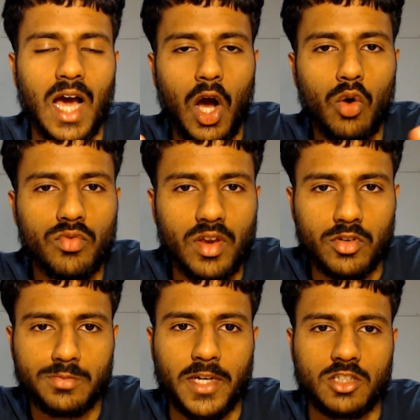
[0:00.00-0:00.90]
out of their
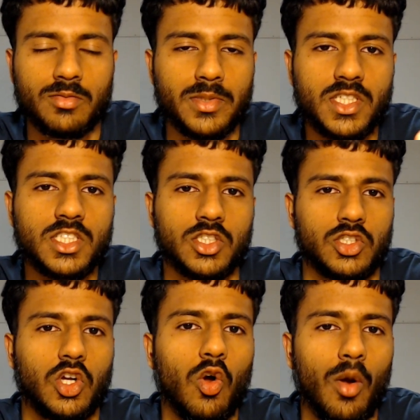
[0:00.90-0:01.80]
respective
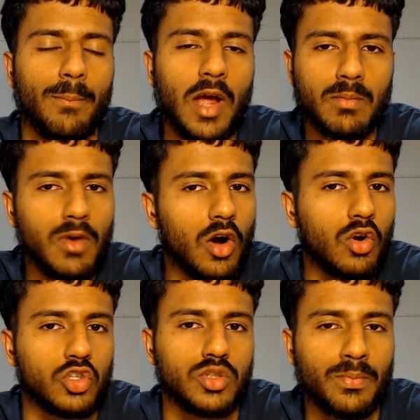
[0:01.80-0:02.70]
positions to go and man
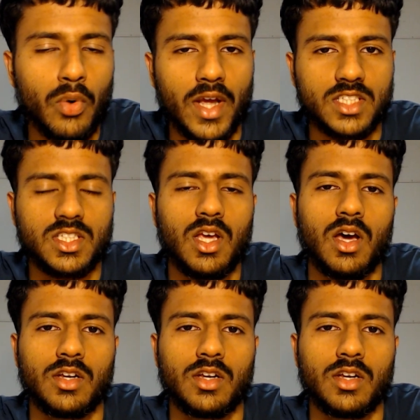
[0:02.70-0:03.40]
mark or to press